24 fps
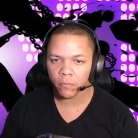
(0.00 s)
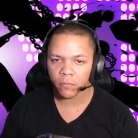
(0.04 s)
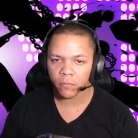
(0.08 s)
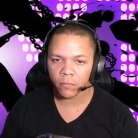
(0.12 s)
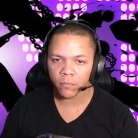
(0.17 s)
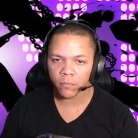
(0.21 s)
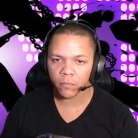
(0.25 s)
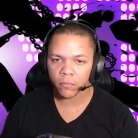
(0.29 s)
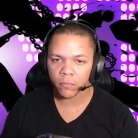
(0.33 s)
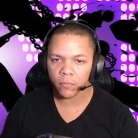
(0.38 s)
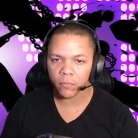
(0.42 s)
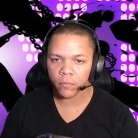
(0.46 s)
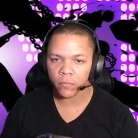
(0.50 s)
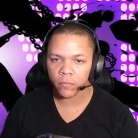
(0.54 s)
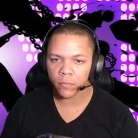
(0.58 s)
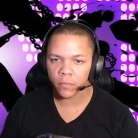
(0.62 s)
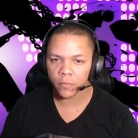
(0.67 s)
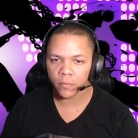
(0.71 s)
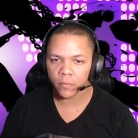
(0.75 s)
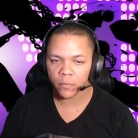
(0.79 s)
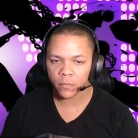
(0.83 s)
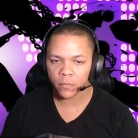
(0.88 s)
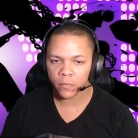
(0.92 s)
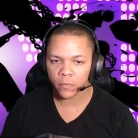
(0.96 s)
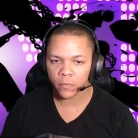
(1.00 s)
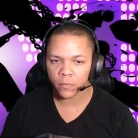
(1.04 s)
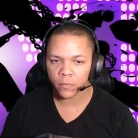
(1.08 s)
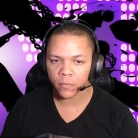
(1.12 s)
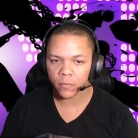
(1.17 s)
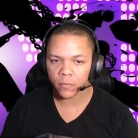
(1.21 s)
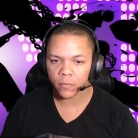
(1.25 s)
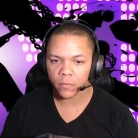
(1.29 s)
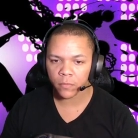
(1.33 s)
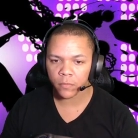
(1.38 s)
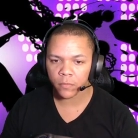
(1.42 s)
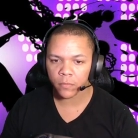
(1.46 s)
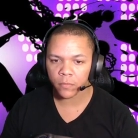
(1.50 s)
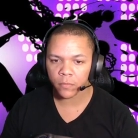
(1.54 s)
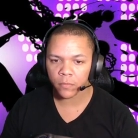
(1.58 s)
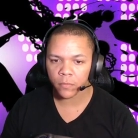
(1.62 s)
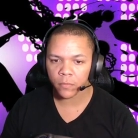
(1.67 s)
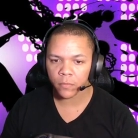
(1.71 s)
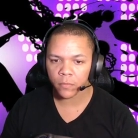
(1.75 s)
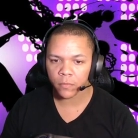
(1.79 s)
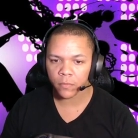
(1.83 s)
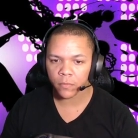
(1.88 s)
Nobody speaks.